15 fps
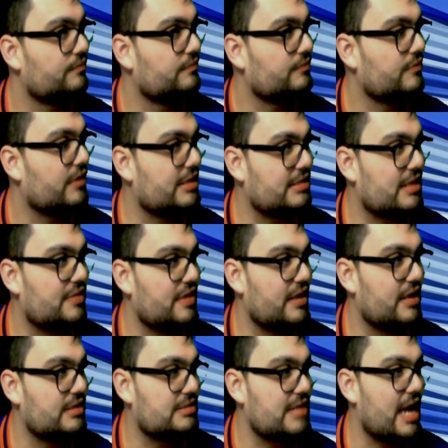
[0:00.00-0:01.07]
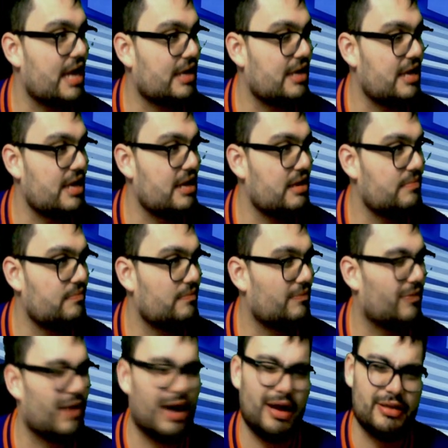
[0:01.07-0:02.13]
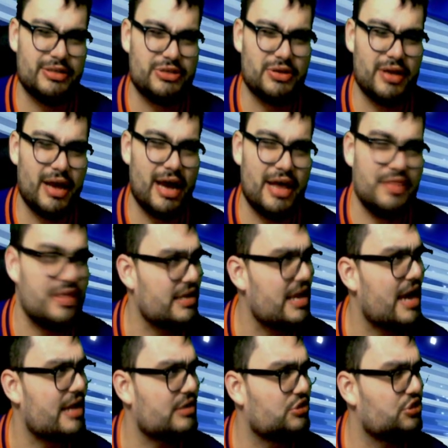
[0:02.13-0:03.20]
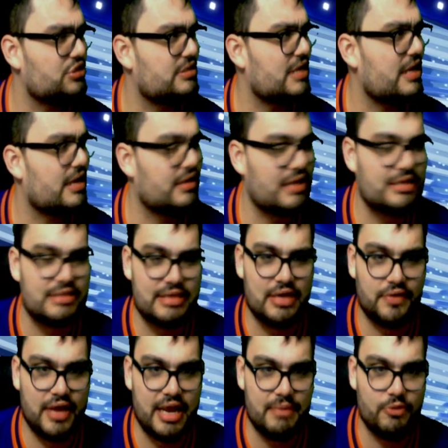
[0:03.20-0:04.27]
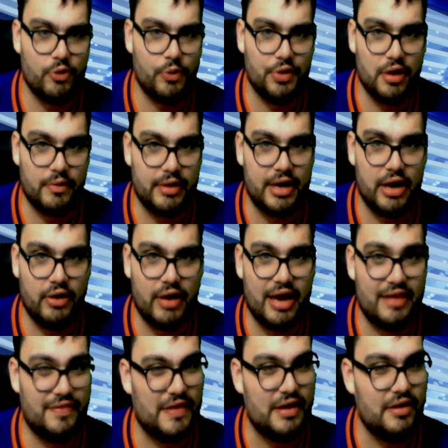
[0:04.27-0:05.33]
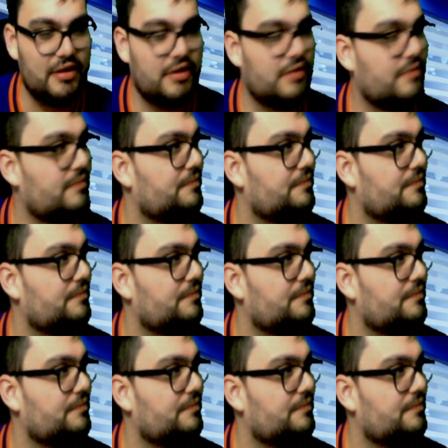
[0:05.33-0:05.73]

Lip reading: Because I think it's that game. I think, yeah, it's just that. That's the other game going on right now, I think.